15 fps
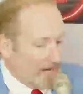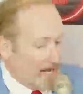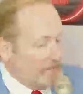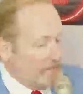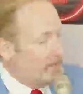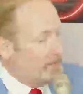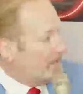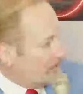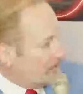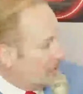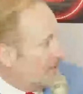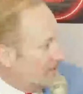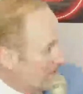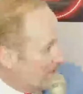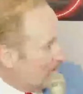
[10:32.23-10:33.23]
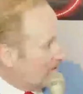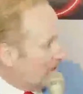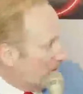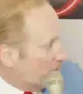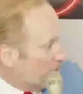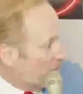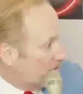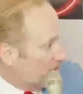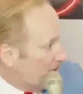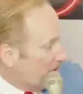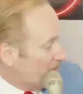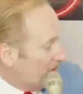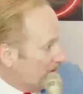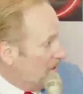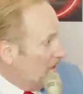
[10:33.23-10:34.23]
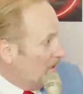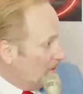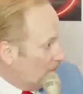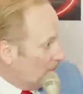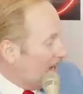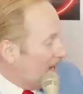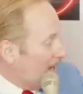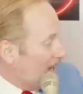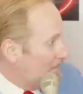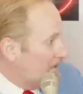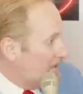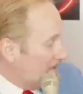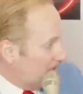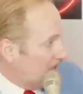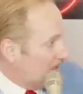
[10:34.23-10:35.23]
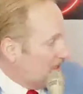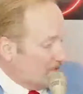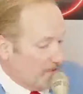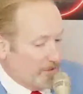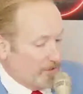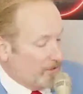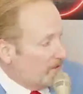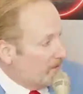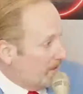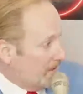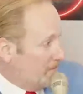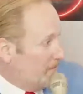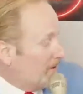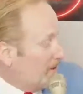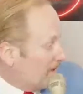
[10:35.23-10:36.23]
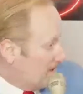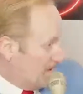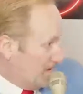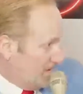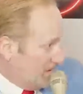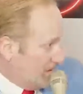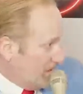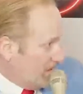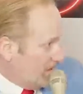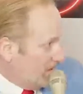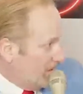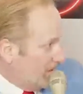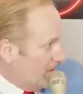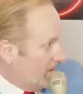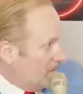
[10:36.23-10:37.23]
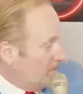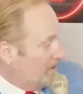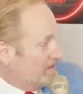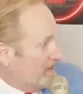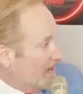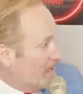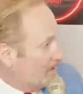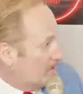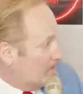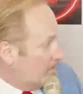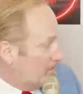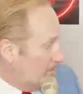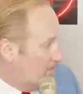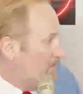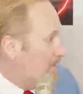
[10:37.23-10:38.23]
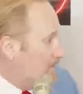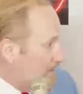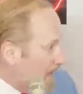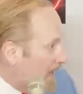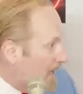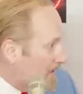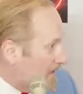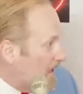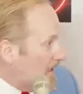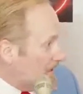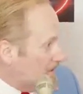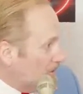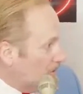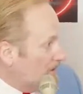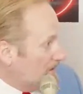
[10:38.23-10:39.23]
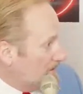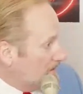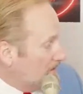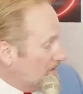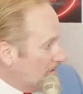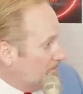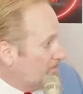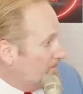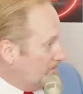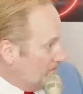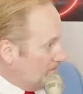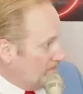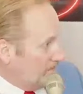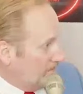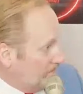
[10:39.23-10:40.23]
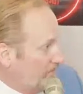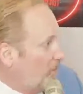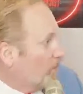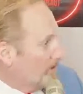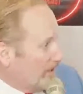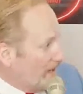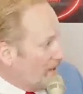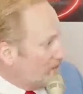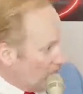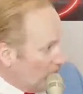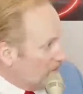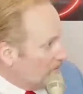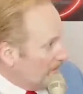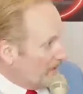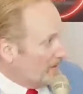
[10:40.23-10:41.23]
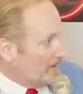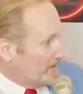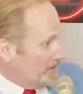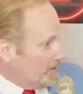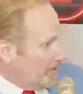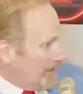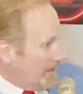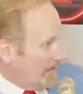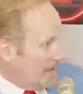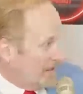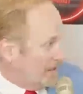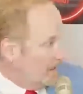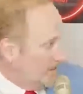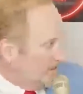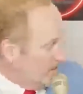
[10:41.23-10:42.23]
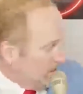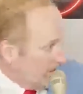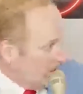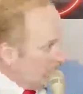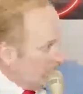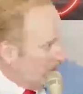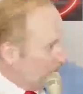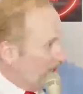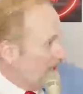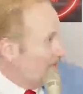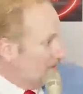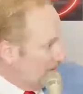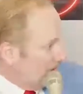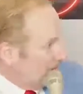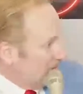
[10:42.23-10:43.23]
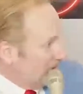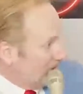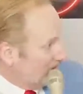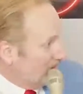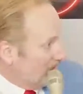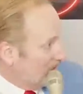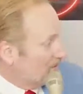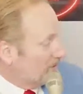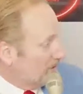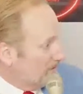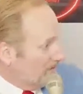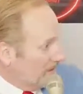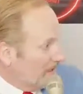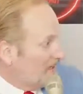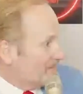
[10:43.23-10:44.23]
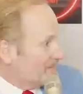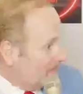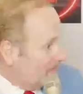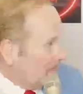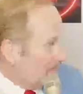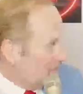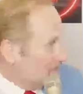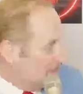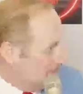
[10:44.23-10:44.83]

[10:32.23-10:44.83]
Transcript: Todd Bender, 26-time world champion, living skeet shooter in American skeet, besides Vincent Hancock, who is the 4-time gold medal winning, one of the greatest Olympians in the history of the United States, who just